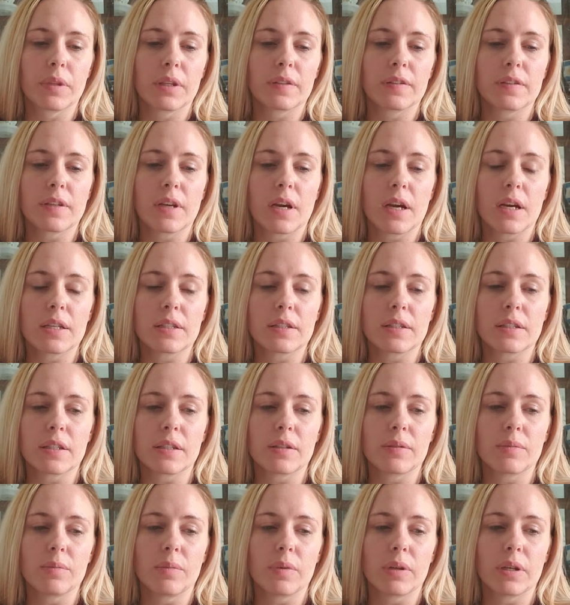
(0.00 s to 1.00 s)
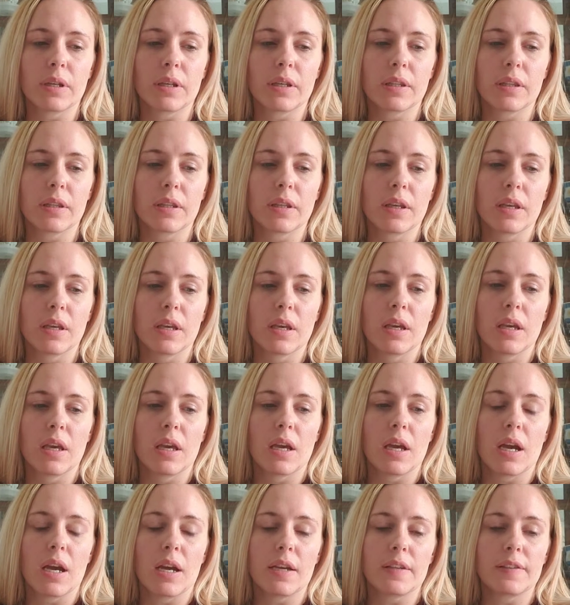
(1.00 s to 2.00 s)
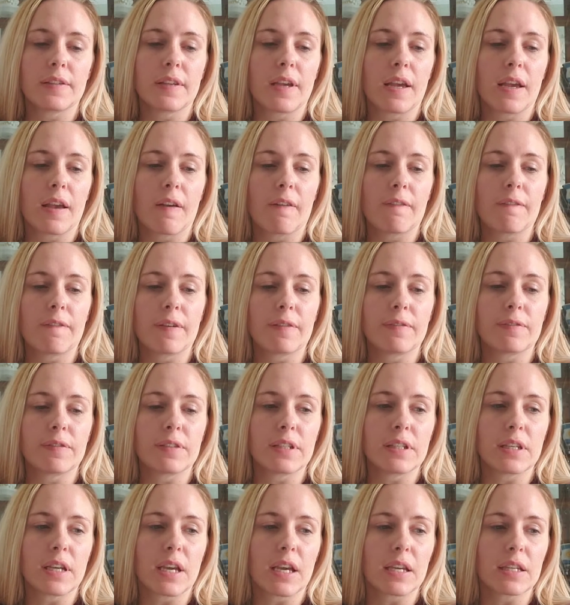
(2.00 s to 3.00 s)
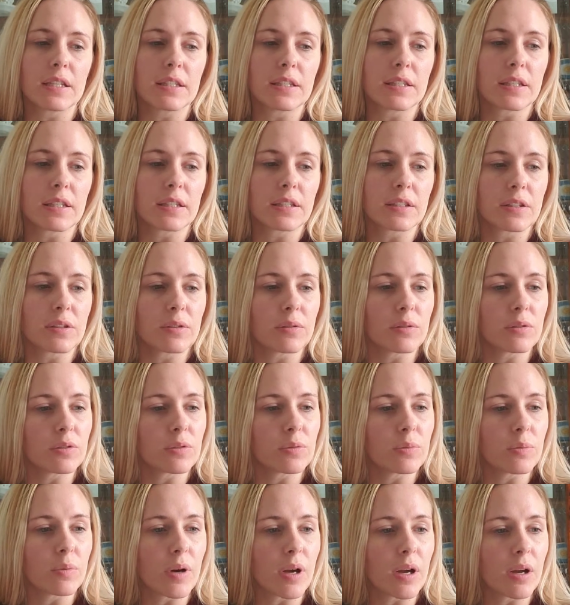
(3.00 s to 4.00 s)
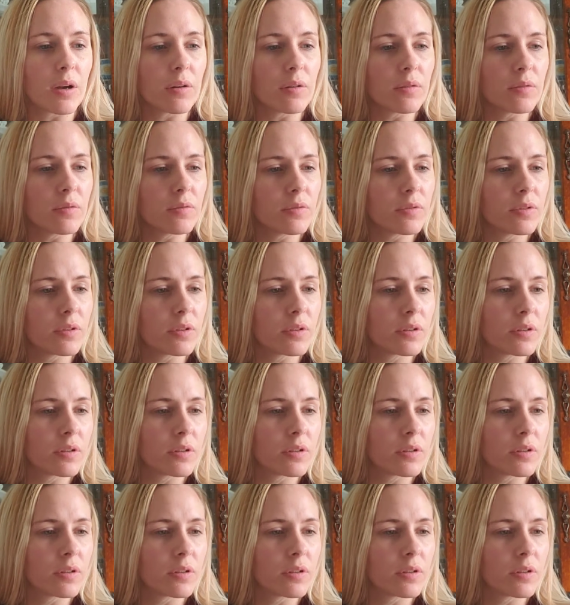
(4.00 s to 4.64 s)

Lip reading: This ties in with Isaiah 58, 6 through 12.